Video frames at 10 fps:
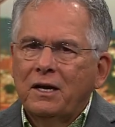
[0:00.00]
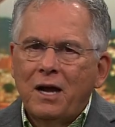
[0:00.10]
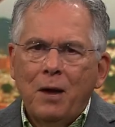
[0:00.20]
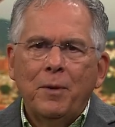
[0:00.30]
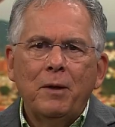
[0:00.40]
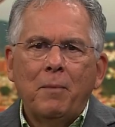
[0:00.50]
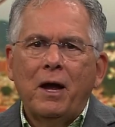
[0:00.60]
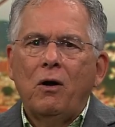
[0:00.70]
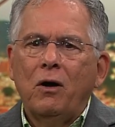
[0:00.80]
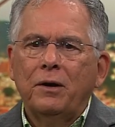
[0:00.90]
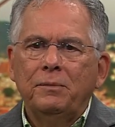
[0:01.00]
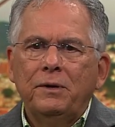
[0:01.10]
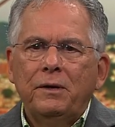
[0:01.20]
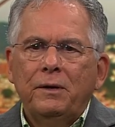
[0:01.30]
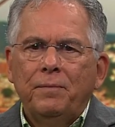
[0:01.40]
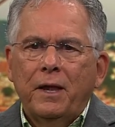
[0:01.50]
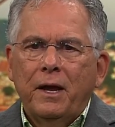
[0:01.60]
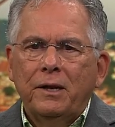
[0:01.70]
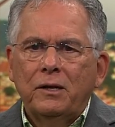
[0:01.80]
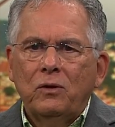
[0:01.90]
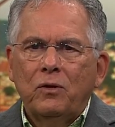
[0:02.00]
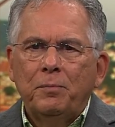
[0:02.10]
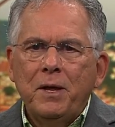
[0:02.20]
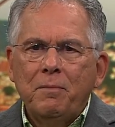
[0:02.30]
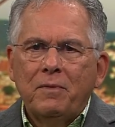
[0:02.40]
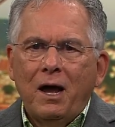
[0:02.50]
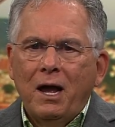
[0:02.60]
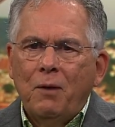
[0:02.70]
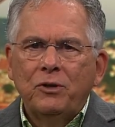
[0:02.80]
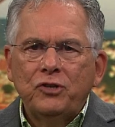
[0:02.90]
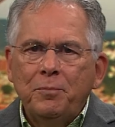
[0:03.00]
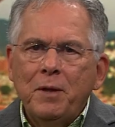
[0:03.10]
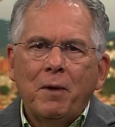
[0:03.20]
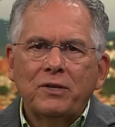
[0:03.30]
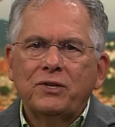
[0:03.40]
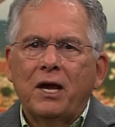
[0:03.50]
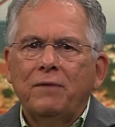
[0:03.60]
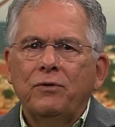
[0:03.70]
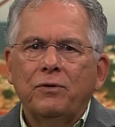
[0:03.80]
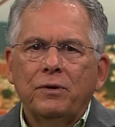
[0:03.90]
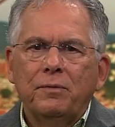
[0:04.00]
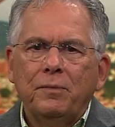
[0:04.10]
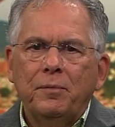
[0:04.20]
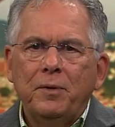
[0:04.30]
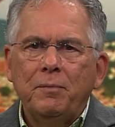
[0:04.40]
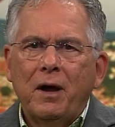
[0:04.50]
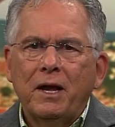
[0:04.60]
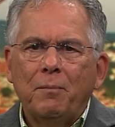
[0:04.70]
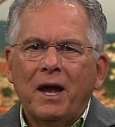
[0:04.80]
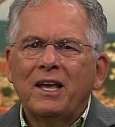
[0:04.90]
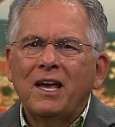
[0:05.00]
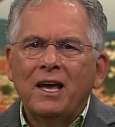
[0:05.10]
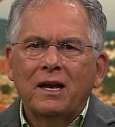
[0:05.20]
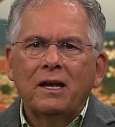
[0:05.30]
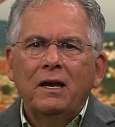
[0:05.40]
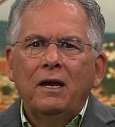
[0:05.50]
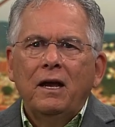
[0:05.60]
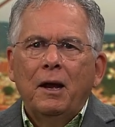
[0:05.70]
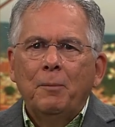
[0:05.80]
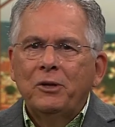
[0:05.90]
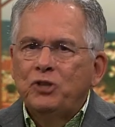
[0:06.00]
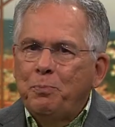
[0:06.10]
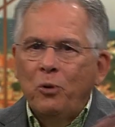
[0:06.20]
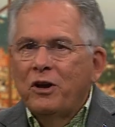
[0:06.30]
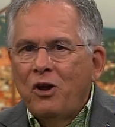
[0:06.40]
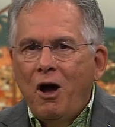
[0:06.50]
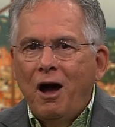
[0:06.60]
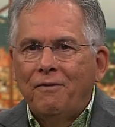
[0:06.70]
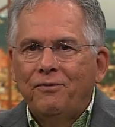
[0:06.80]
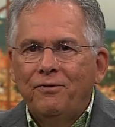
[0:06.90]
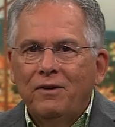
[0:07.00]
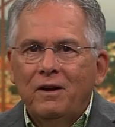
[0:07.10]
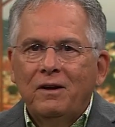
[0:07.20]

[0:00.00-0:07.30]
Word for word: Come into my heart and, and Lord, be, I want you to be my Savior and be my, my King. But you put it off.